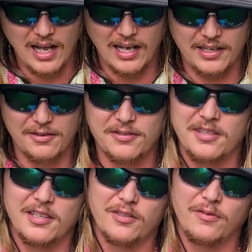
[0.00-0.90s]
I use
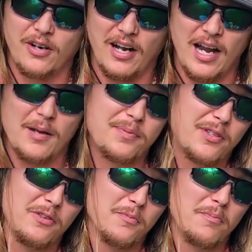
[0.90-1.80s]
this for
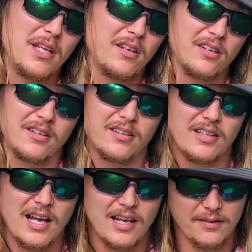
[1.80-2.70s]
absolute meat hook
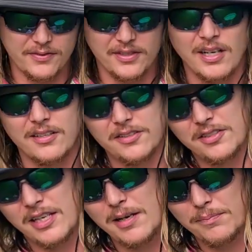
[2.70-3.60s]
lefts,
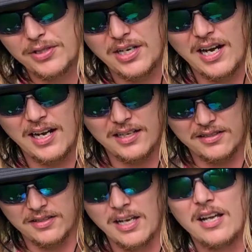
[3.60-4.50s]
skip
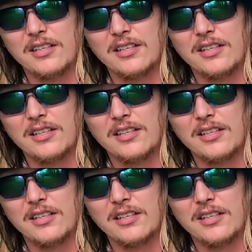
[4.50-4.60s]
shots,